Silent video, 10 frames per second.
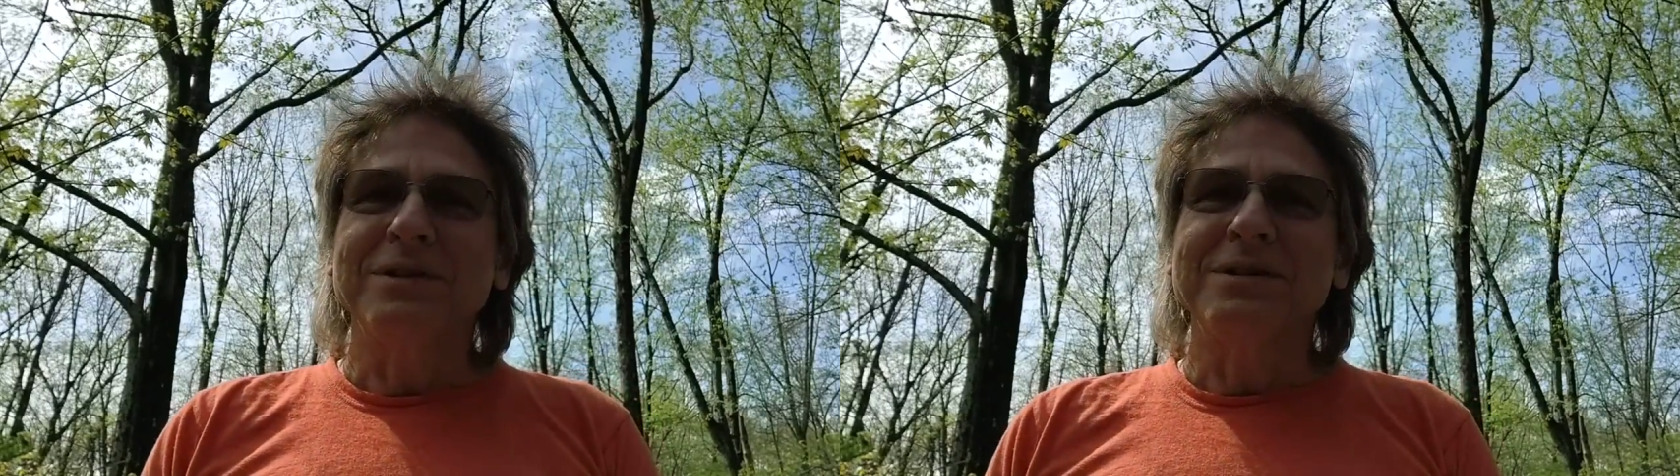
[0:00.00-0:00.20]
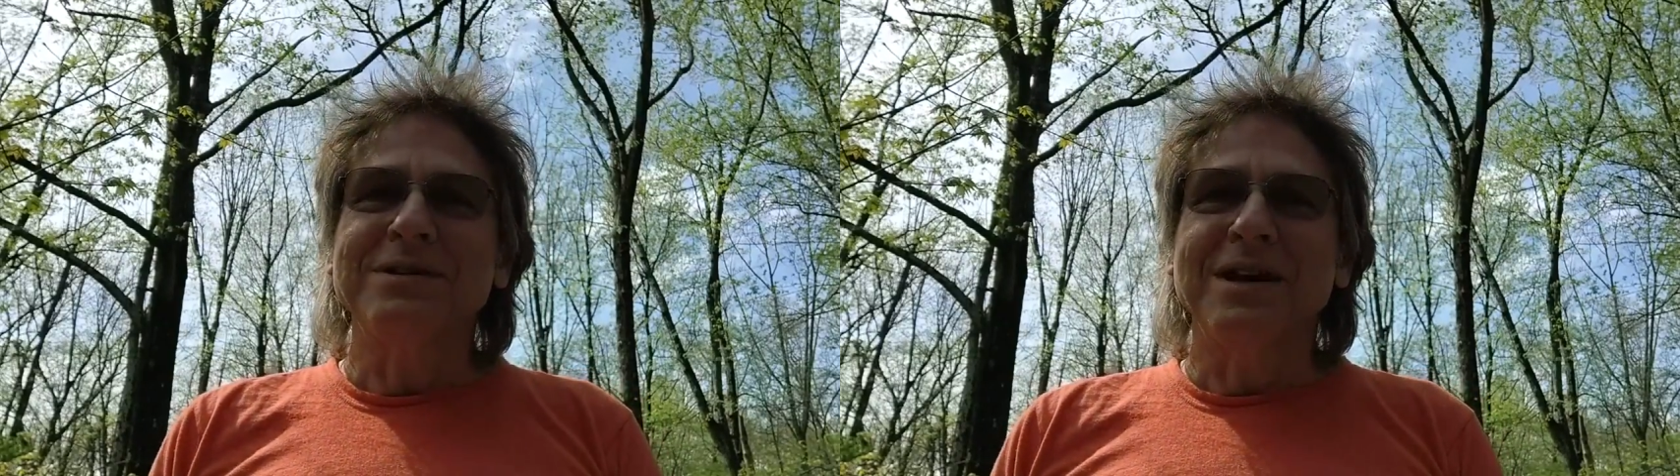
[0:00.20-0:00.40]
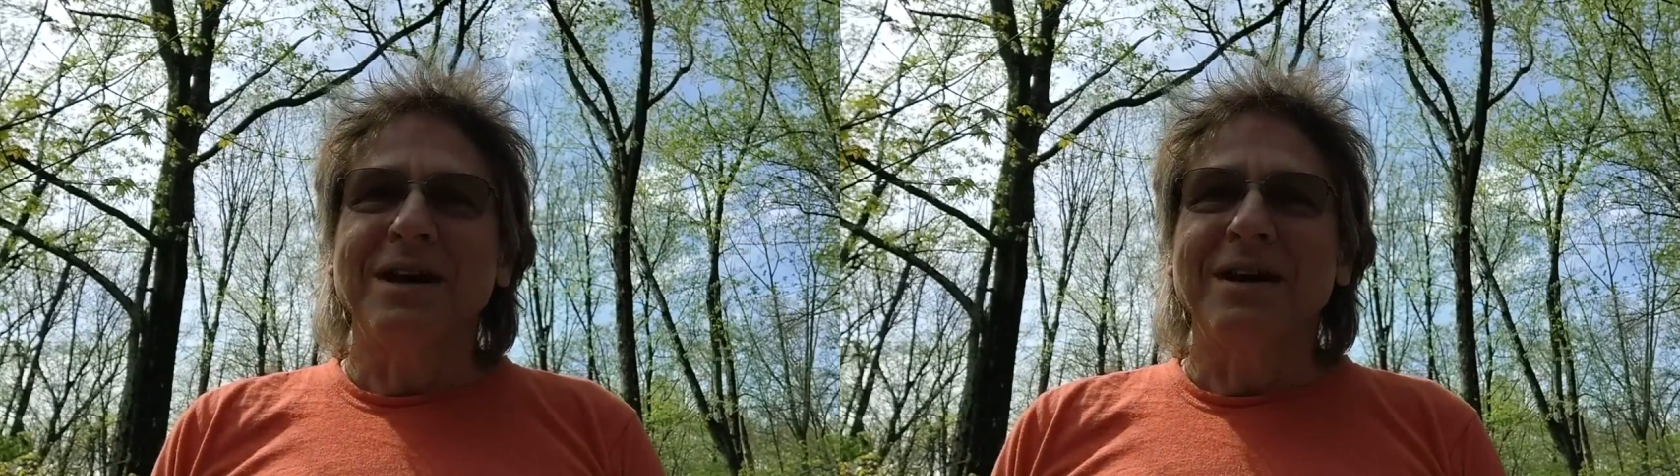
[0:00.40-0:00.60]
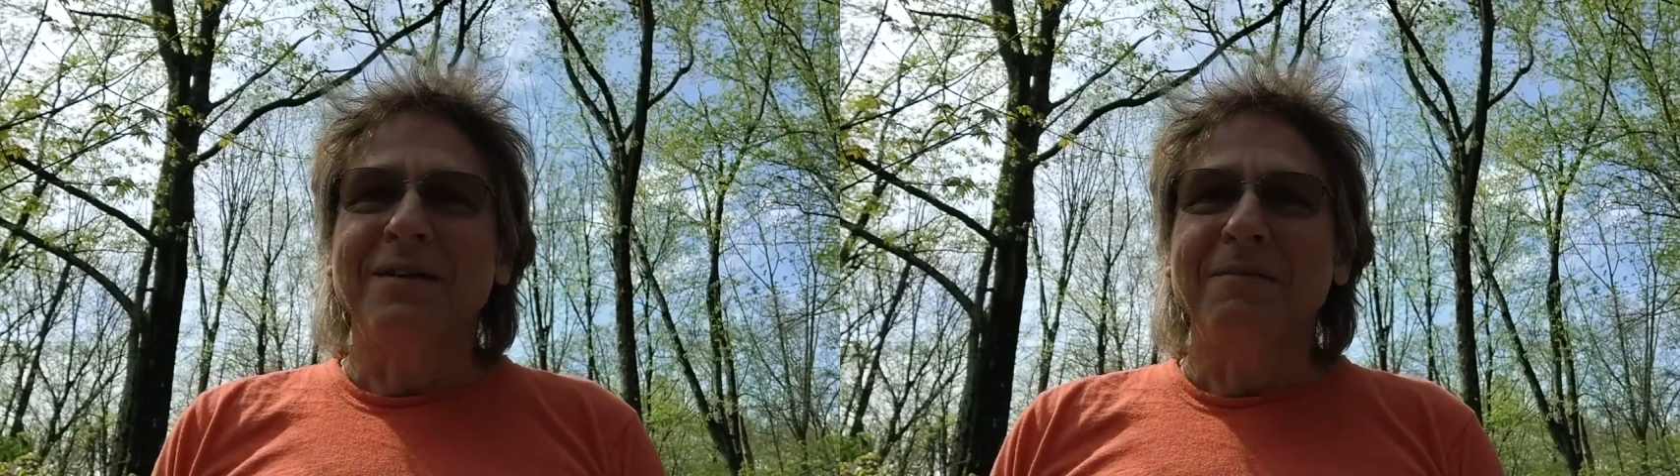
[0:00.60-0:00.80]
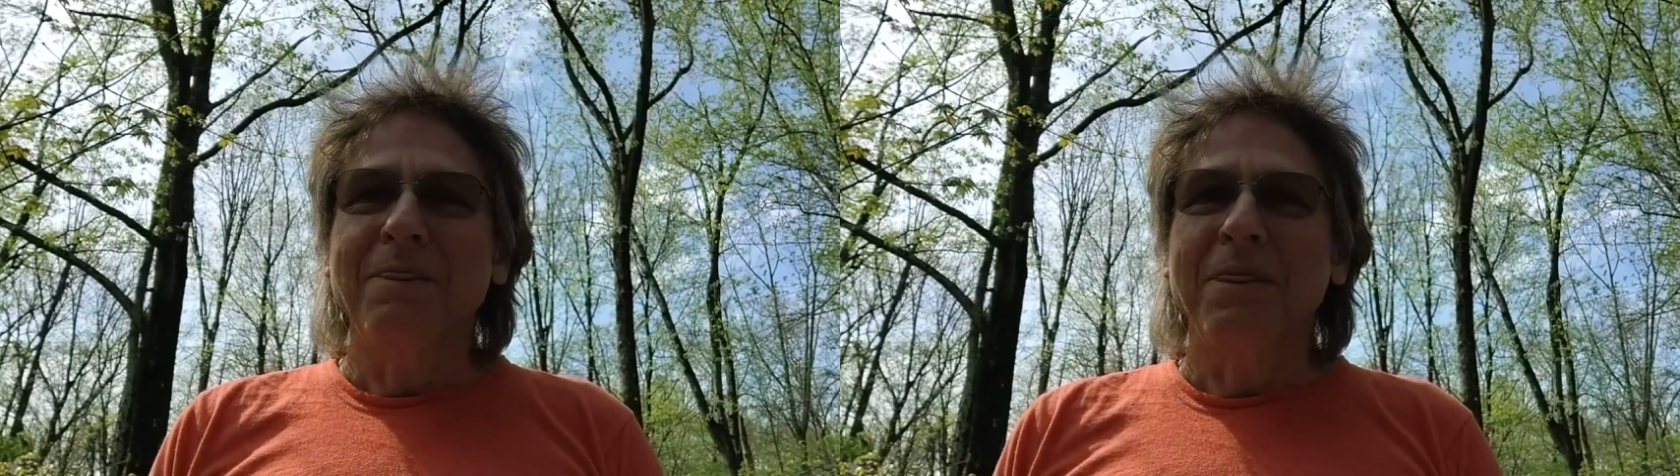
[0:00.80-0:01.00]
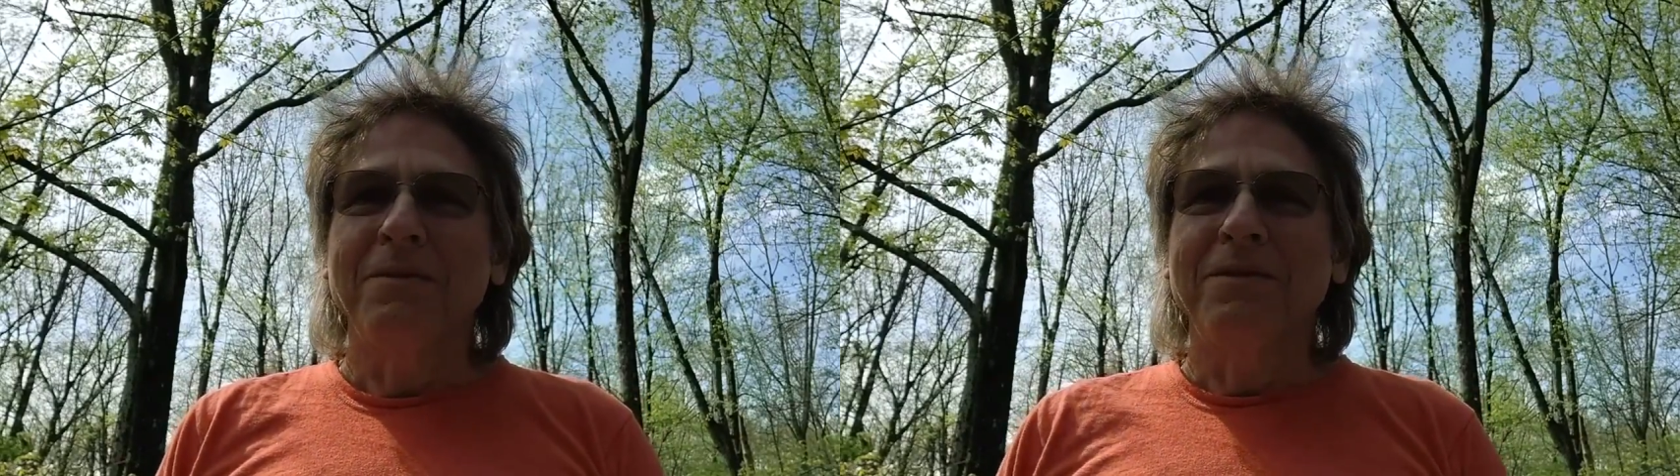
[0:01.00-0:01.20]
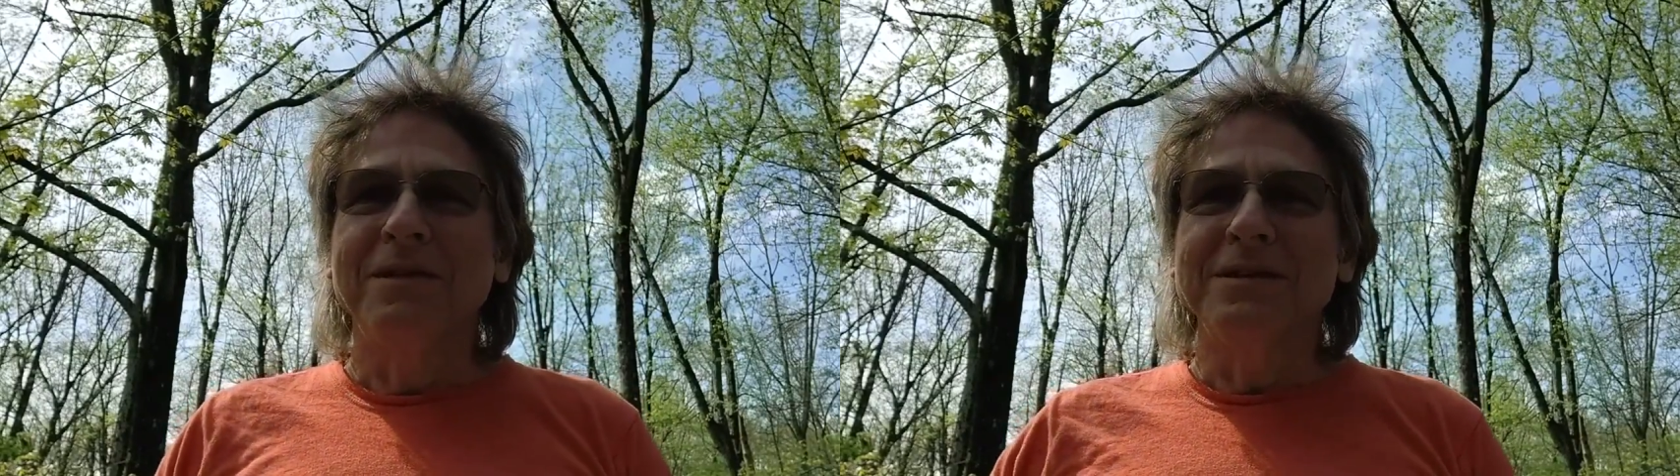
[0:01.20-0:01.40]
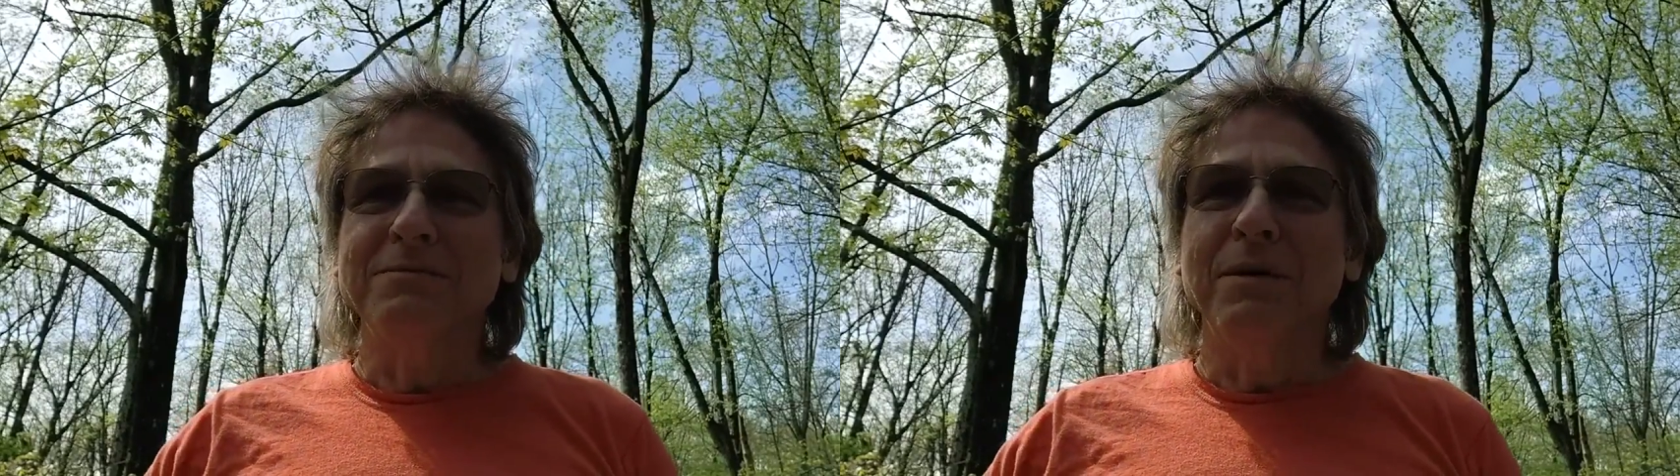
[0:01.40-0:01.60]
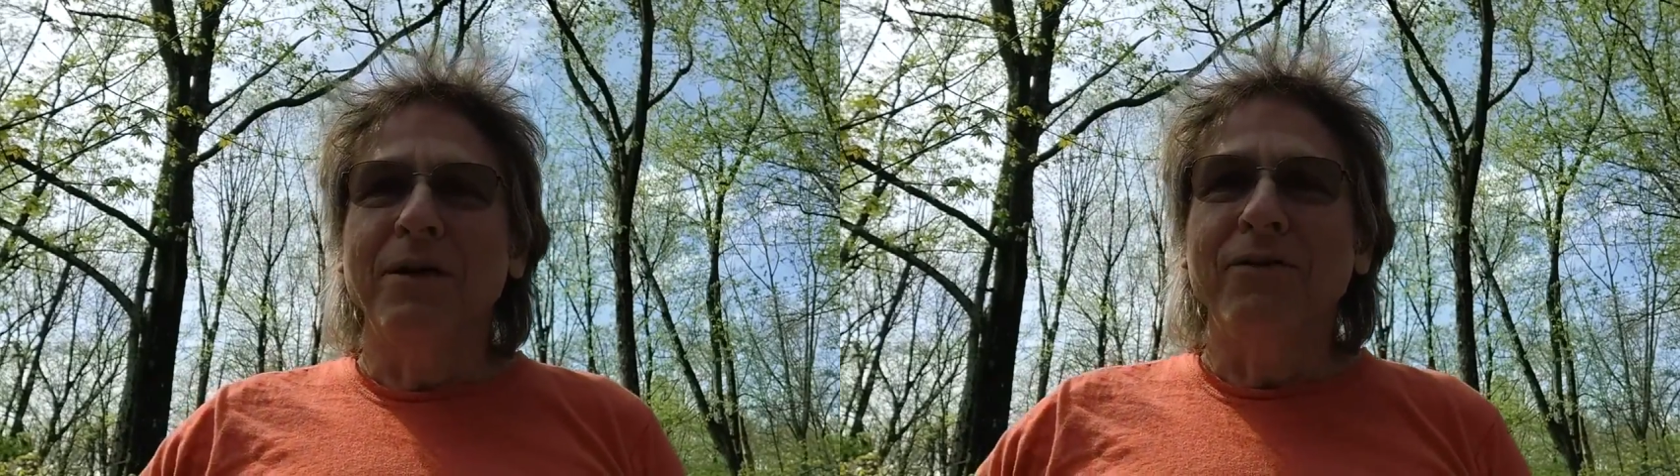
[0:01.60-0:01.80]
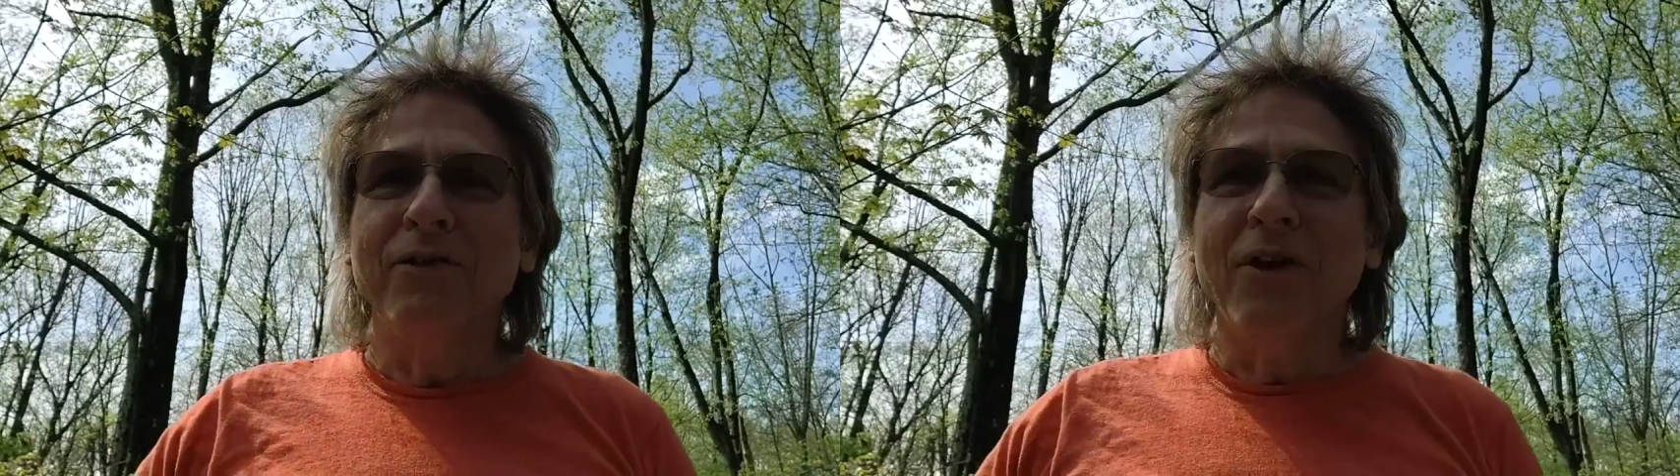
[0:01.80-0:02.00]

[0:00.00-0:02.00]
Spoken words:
this month's